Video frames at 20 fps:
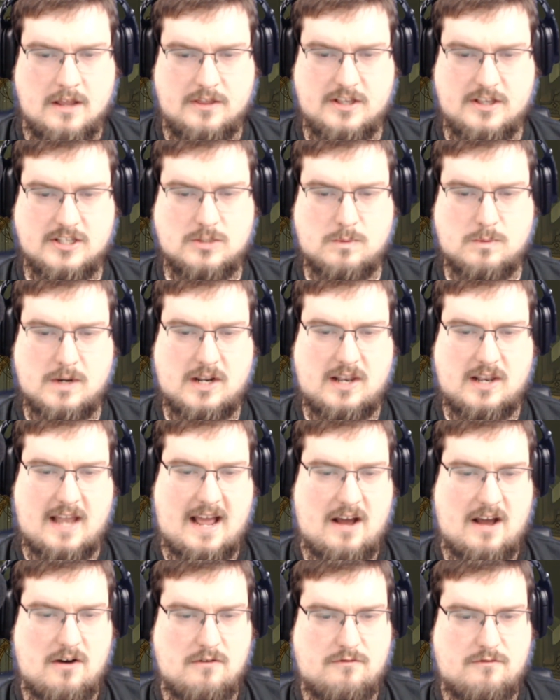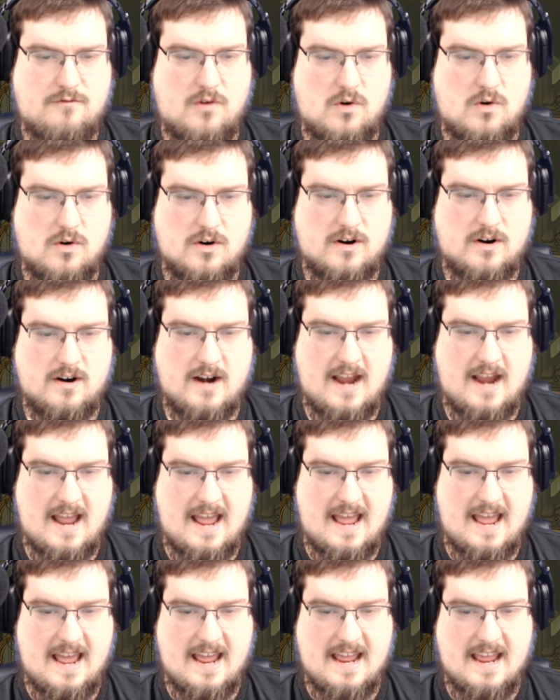This would allow for
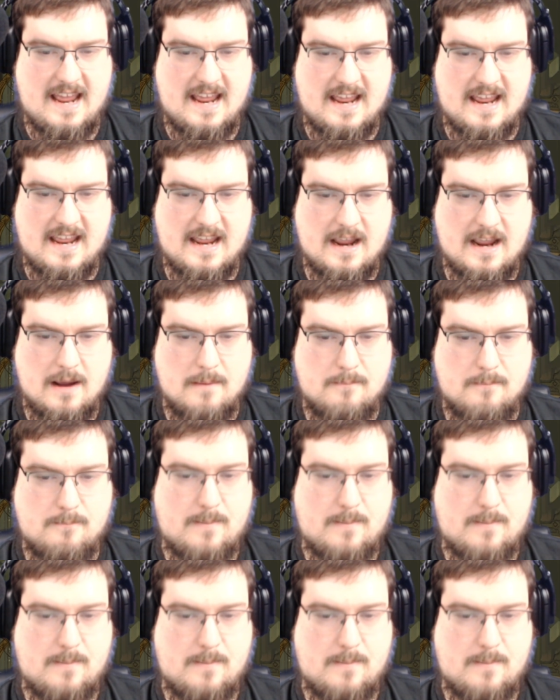a